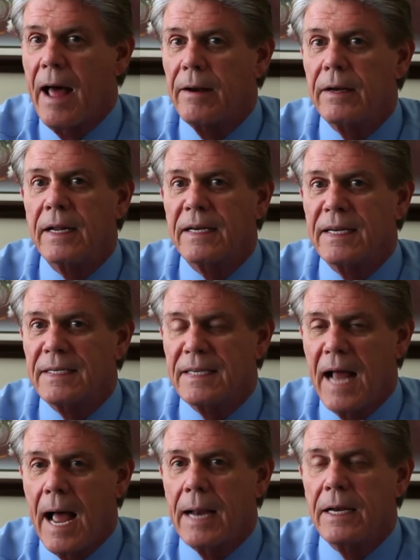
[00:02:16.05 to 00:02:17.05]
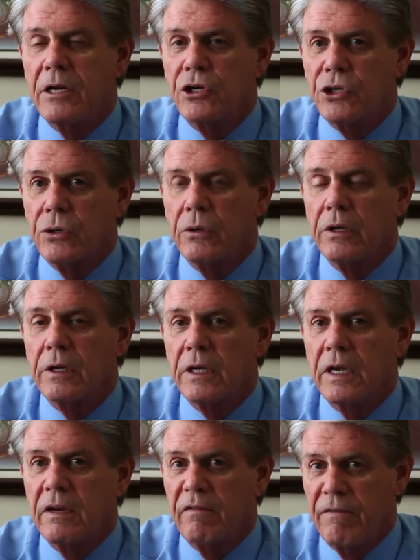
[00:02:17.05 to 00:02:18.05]
It does not ensure that
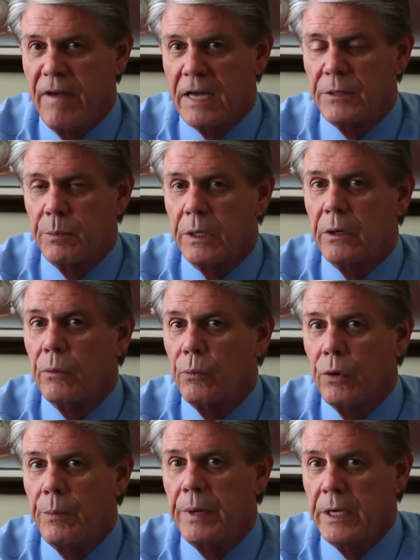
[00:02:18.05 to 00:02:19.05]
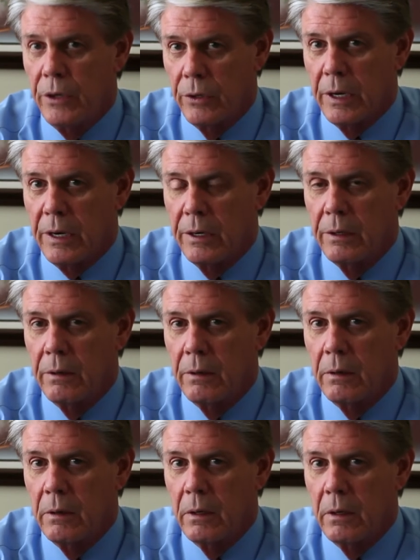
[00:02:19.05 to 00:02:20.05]
the investment would be good.
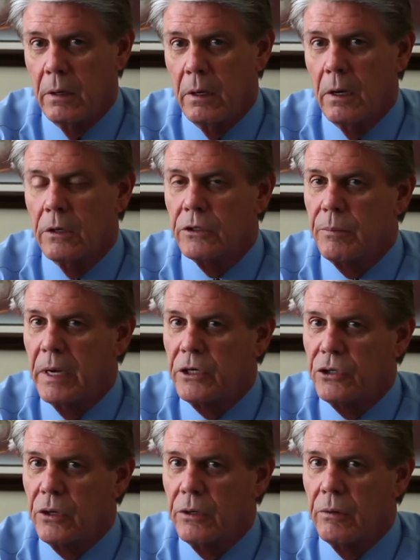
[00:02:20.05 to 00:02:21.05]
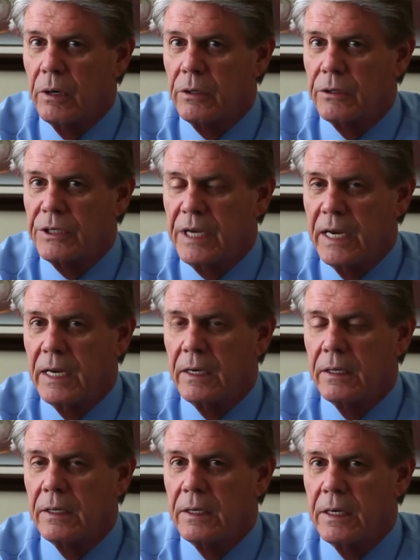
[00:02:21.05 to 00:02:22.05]
So make sure you
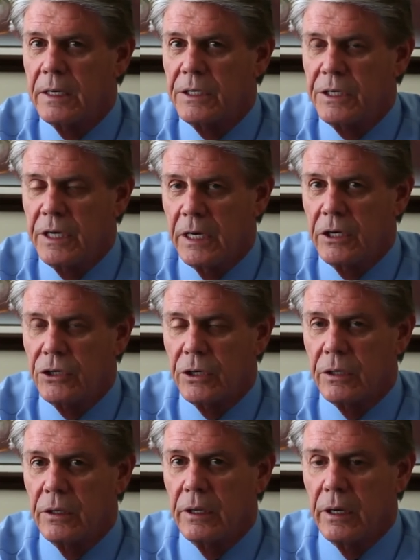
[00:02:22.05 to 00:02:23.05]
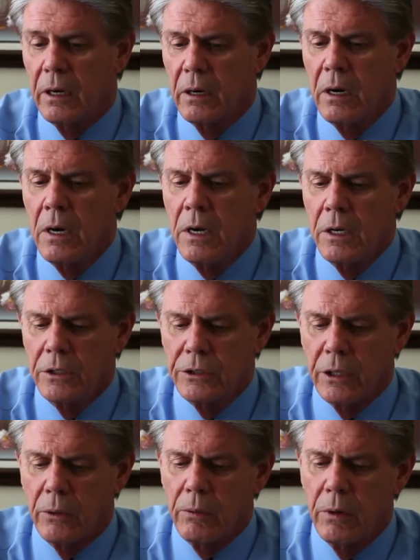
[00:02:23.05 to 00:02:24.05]
understand the distinction there.
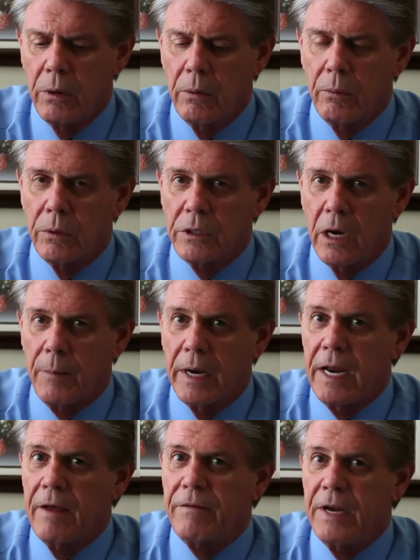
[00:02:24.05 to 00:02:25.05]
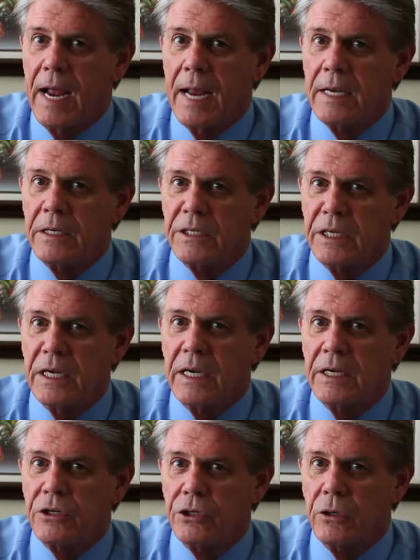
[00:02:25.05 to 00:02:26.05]
So we're talking about FDIC
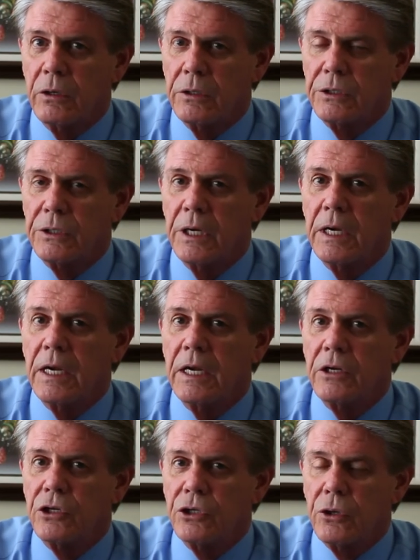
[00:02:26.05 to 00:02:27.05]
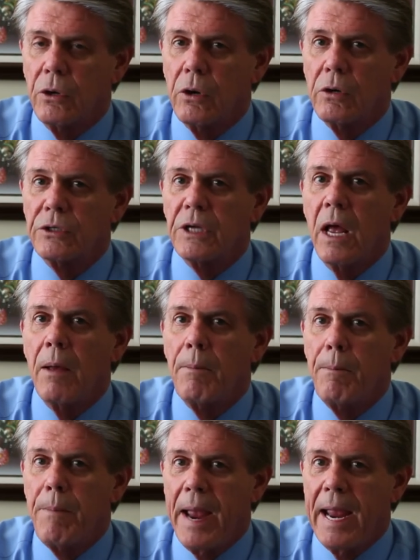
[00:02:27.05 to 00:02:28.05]
insurance insures
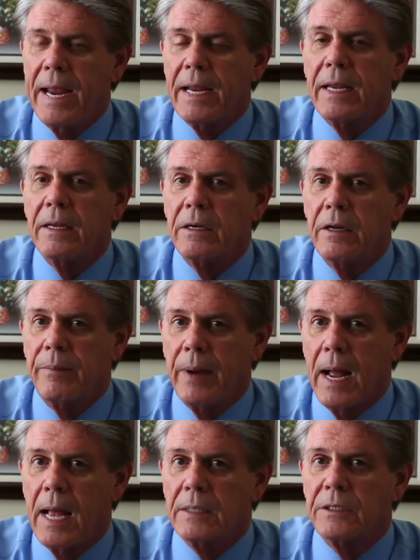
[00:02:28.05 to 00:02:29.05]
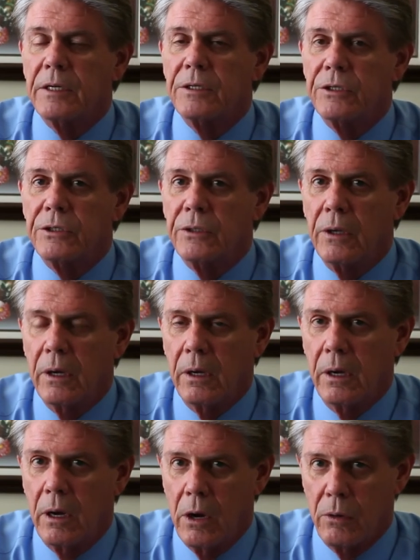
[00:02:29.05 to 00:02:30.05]
bank deposits
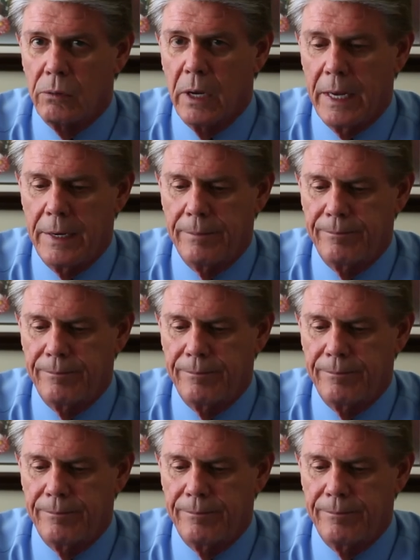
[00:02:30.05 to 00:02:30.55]
only.